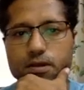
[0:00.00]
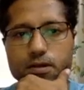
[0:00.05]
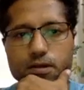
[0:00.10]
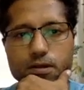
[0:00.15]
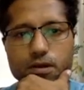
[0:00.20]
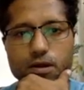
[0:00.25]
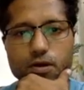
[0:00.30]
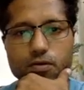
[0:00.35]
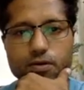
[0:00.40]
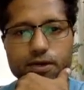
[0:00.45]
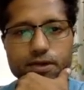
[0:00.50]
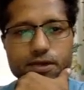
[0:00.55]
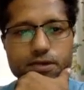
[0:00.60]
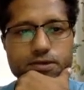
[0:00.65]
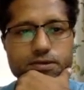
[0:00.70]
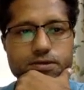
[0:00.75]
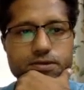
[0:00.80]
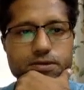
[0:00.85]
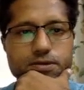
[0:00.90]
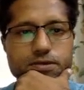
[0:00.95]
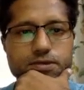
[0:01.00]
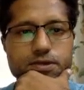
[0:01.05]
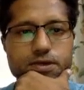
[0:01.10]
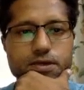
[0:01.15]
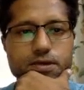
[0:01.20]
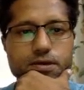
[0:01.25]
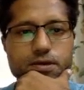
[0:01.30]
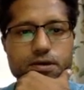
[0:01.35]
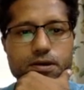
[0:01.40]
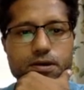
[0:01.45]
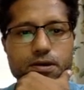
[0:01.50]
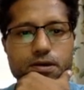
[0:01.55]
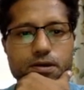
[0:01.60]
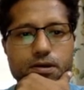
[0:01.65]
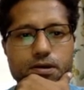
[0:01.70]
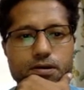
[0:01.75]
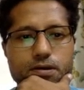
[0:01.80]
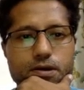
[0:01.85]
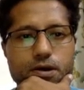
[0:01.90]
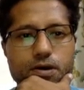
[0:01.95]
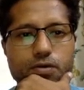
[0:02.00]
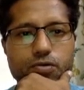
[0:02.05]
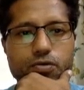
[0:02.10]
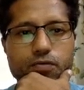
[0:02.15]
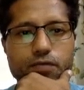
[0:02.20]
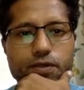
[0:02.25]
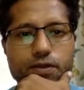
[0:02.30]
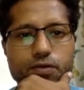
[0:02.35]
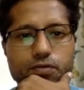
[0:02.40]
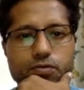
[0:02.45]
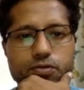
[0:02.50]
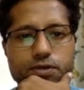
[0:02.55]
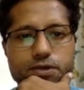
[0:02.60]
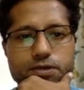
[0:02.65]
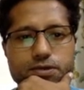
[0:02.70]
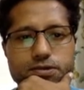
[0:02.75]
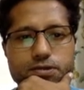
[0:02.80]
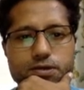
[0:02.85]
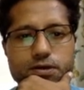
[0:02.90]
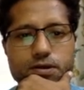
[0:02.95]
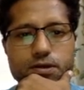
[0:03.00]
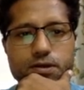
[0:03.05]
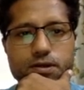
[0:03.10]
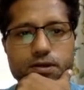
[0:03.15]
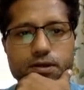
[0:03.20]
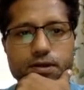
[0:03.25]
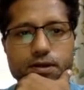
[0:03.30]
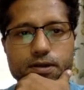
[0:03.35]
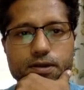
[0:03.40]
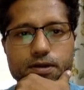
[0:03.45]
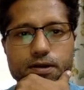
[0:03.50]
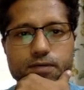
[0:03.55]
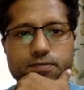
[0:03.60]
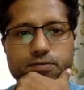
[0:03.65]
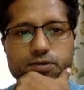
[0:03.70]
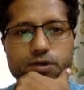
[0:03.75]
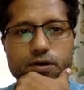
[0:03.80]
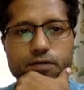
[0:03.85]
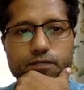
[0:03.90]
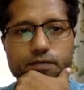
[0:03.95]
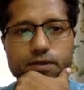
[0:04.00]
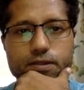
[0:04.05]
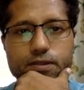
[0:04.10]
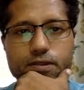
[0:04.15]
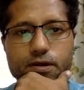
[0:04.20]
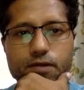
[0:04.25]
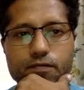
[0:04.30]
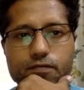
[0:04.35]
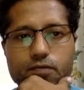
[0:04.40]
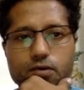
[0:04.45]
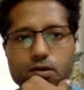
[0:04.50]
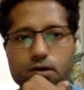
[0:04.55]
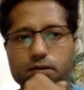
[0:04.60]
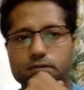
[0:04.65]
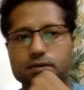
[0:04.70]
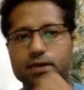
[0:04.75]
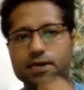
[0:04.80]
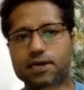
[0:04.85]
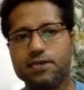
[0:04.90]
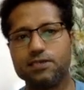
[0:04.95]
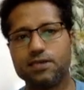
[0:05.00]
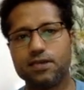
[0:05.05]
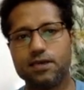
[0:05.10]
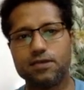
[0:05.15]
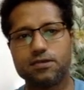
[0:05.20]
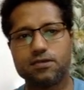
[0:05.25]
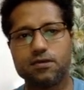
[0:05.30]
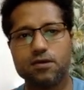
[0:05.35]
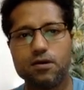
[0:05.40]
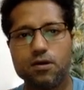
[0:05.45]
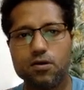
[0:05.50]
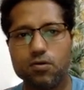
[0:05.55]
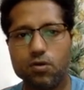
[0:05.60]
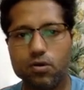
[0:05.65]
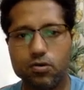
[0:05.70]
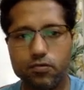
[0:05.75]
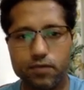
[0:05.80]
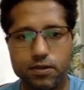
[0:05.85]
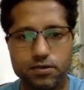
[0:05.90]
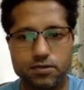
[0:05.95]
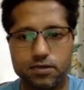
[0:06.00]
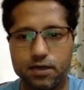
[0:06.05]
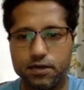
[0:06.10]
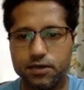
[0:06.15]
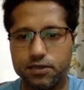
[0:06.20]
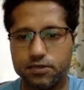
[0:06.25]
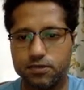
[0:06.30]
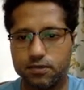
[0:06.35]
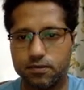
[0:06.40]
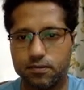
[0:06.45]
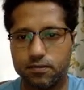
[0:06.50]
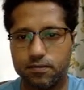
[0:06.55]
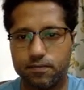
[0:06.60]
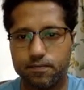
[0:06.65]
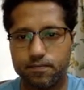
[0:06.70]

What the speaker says: Now let us see how do we do this in terms of for the SAS congruence condition.